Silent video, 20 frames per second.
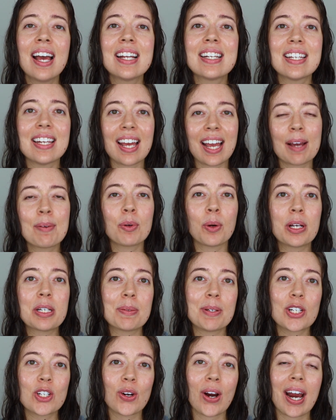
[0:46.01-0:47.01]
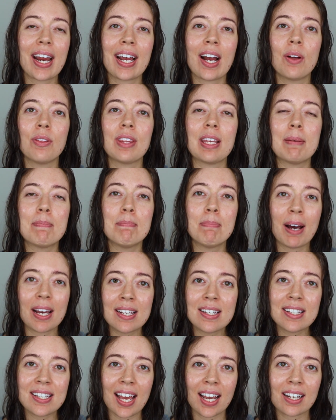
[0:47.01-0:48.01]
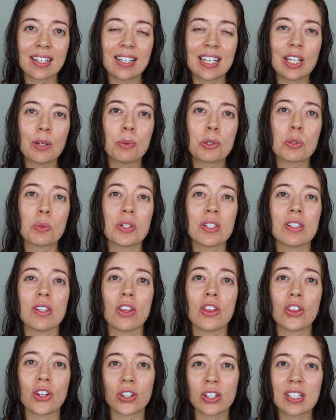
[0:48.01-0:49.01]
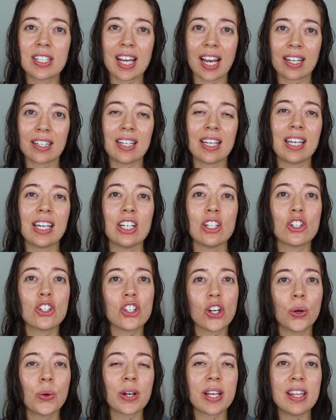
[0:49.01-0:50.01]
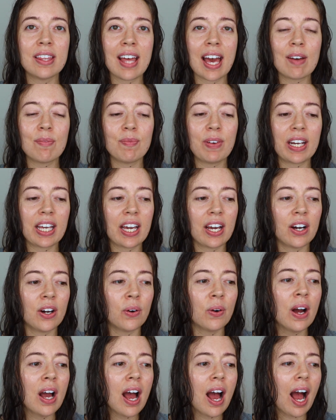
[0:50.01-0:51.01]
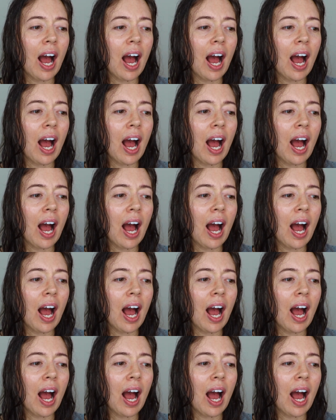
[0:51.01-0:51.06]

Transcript: Today I'm going to be trying out the Bun Technique, which was the 3rd technique he showed in that video.